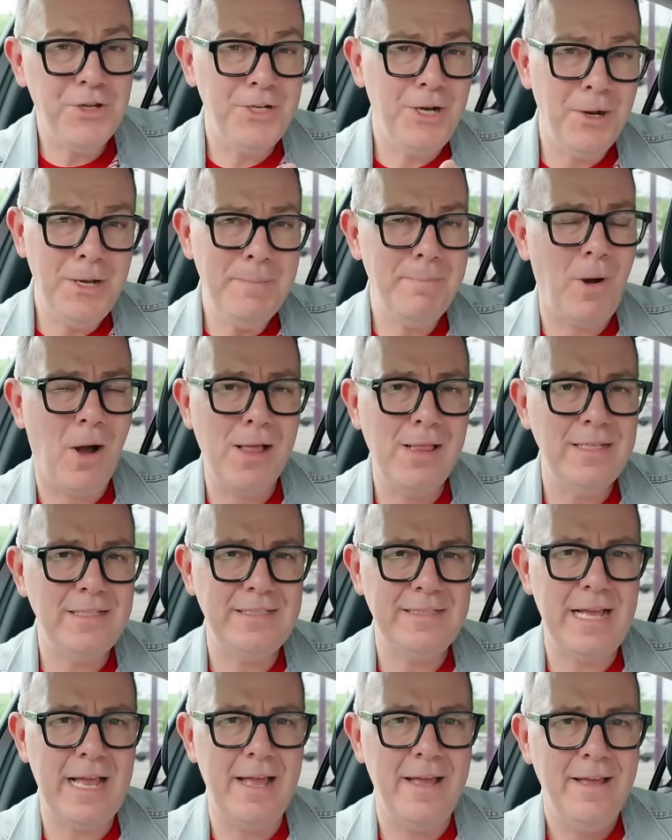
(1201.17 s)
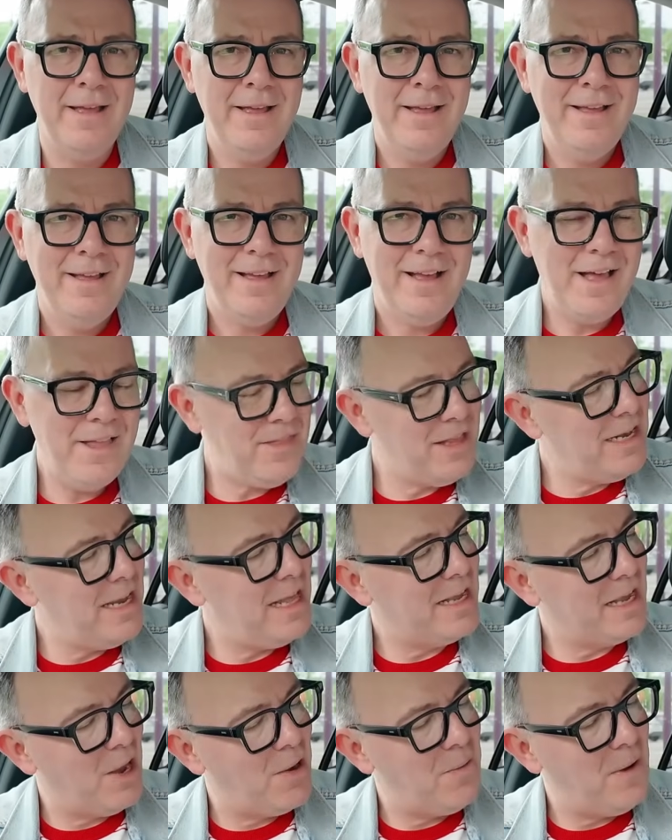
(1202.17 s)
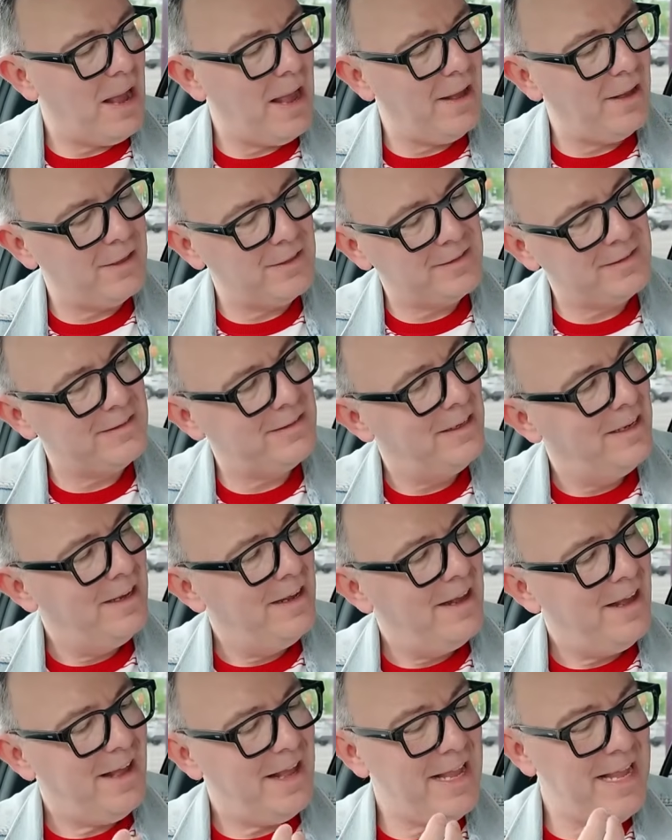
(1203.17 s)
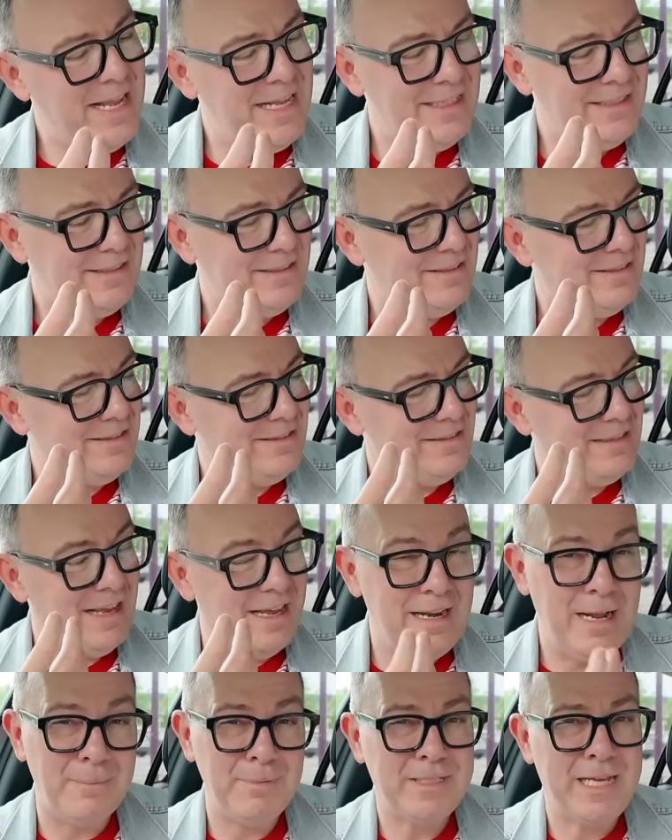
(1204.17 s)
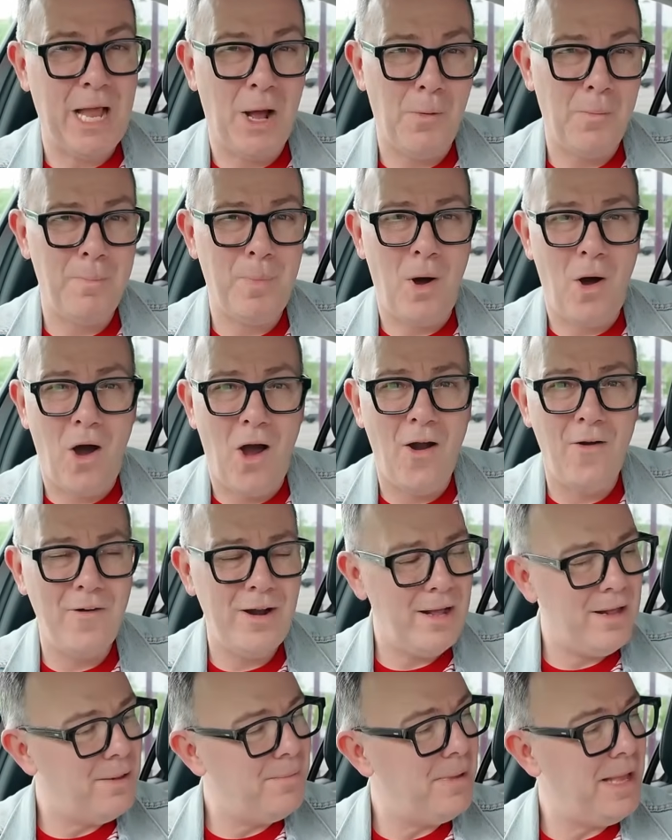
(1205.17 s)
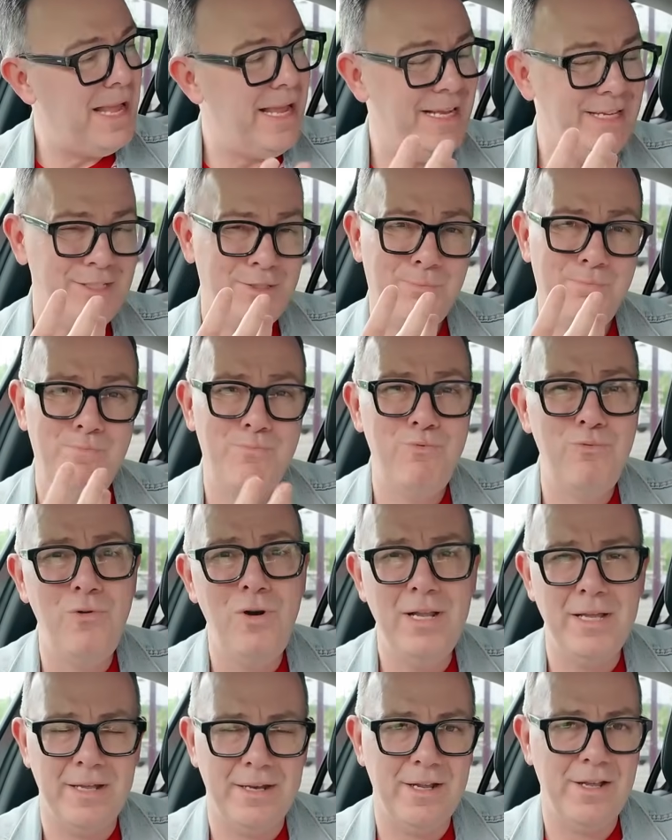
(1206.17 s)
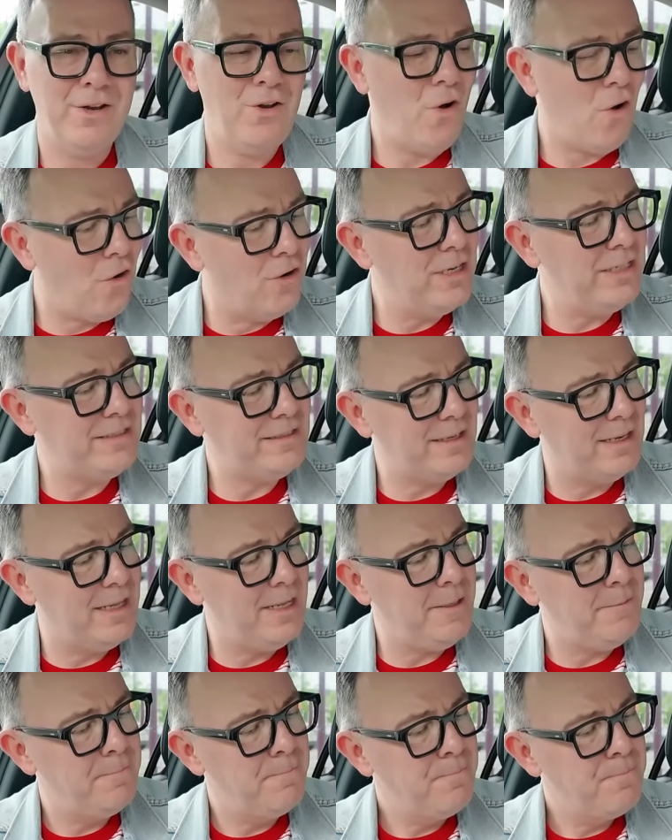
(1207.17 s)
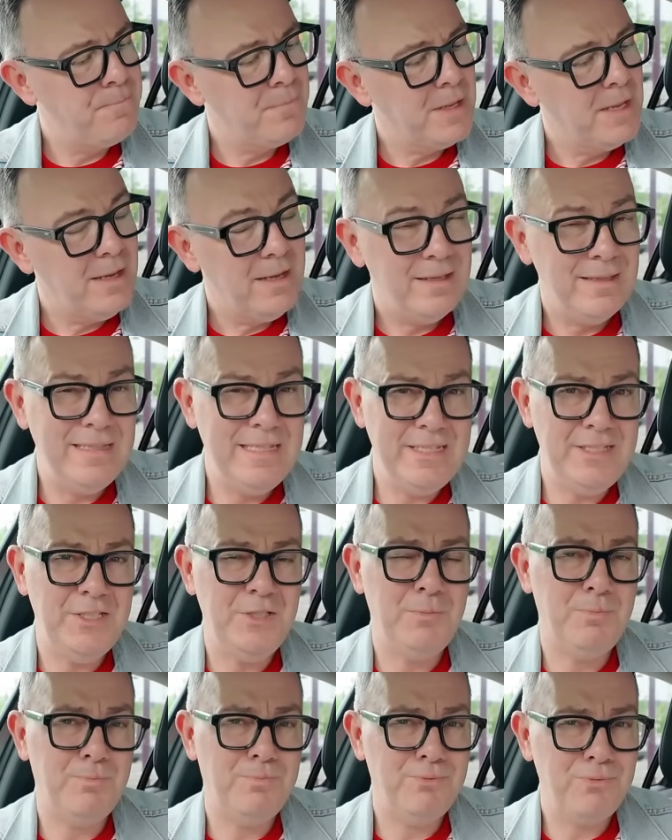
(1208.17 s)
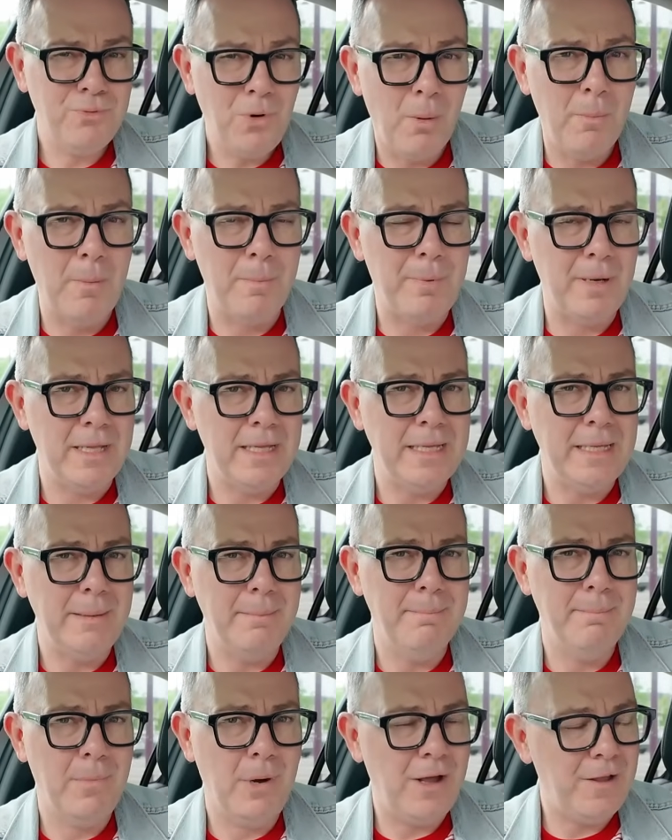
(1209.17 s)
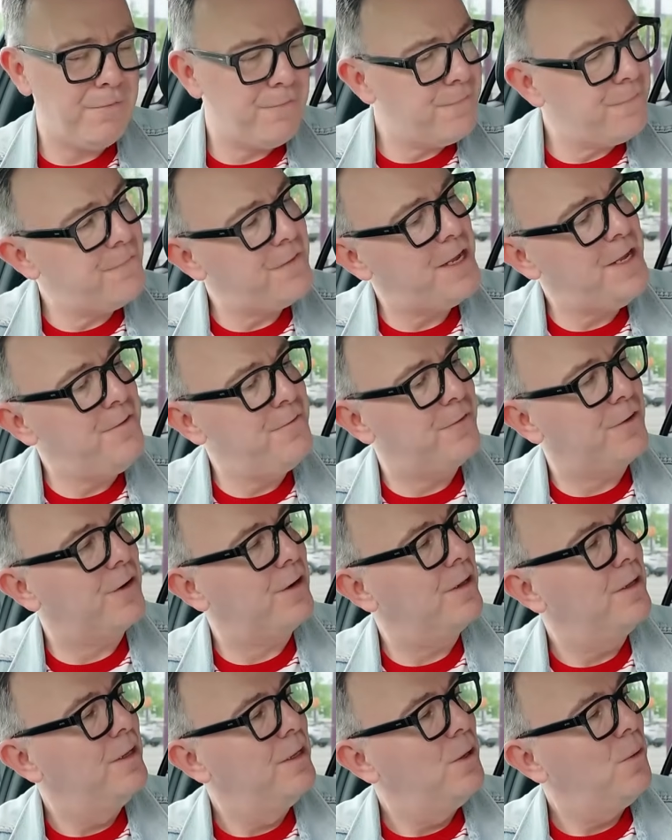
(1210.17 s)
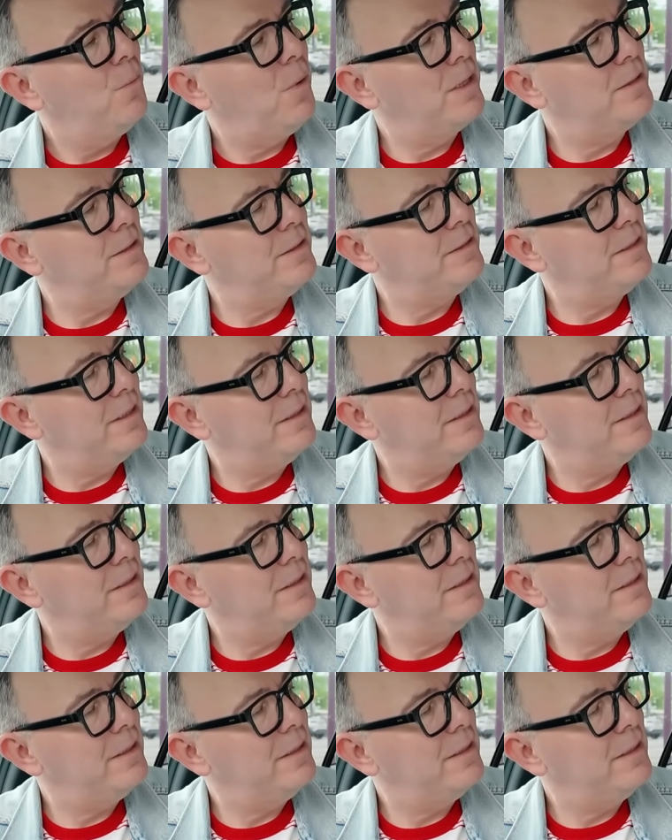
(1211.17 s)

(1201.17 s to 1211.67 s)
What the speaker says: can only buy this set at the Lego house. It's an upscale pirate. It's brilliant. And honestly, this is probably my favourite one that